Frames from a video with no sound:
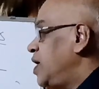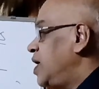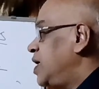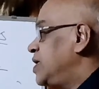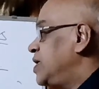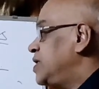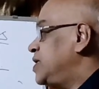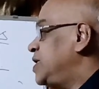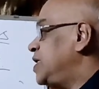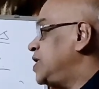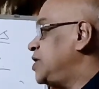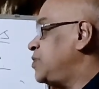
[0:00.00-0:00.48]

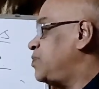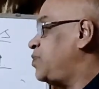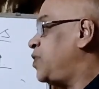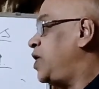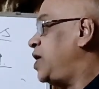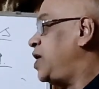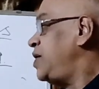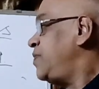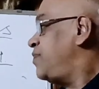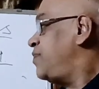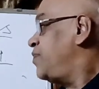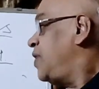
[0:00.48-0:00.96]
6
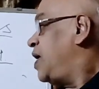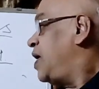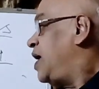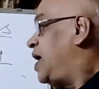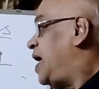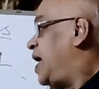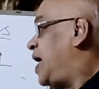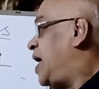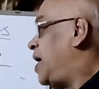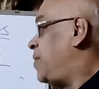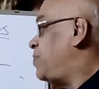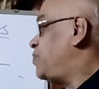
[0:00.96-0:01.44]
point,
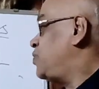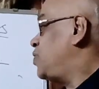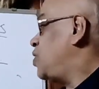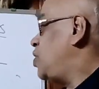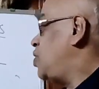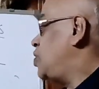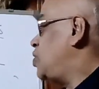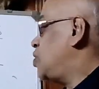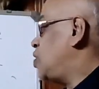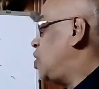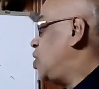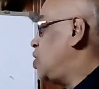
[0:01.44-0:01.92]

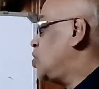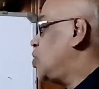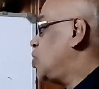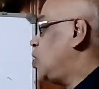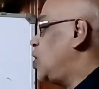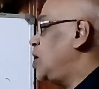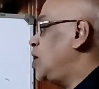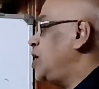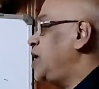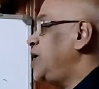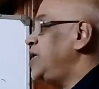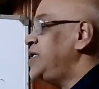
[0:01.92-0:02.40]
absolute
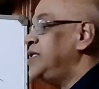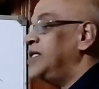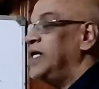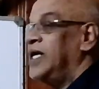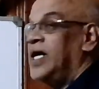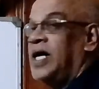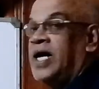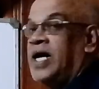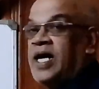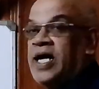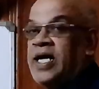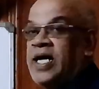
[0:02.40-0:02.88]
alcohol is
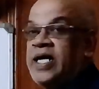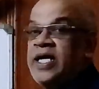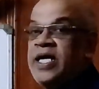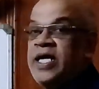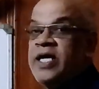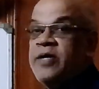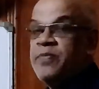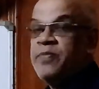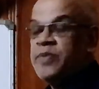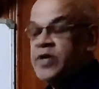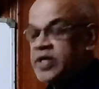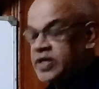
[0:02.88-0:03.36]

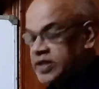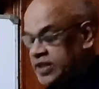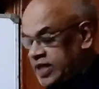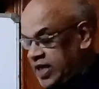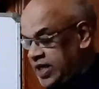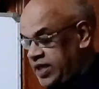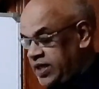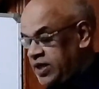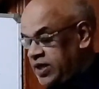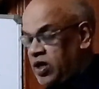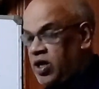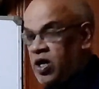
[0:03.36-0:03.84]

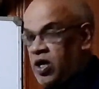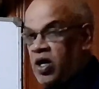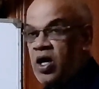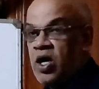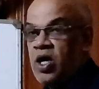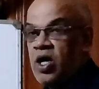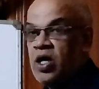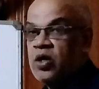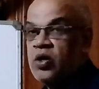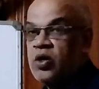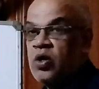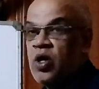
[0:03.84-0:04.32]
100%
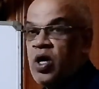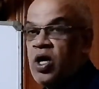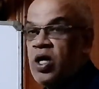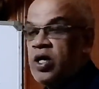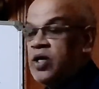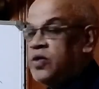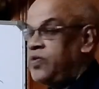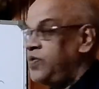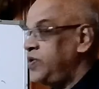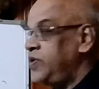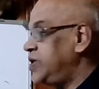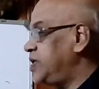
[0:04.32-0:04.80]
alcohol.
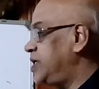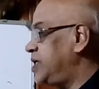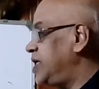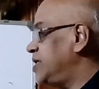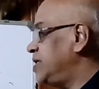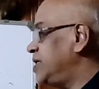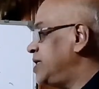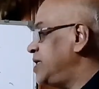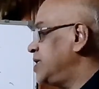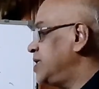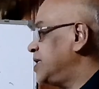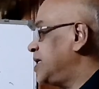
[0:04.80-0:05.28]
It
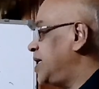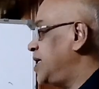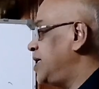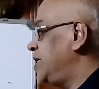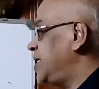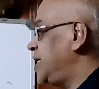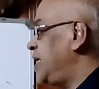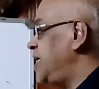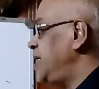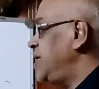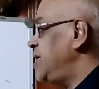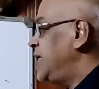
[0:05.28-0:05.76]
doesn't
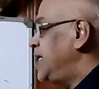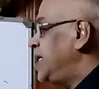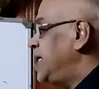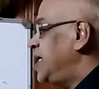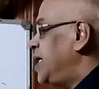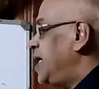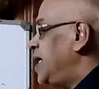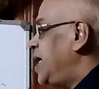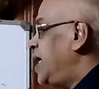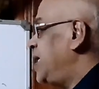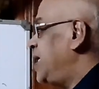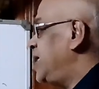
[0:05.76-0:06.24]
contain
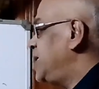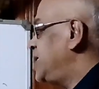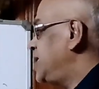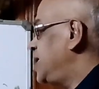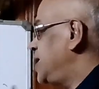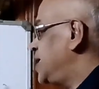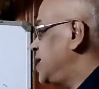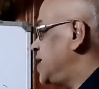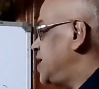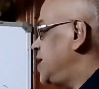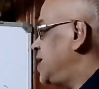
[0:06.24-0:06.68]
anything.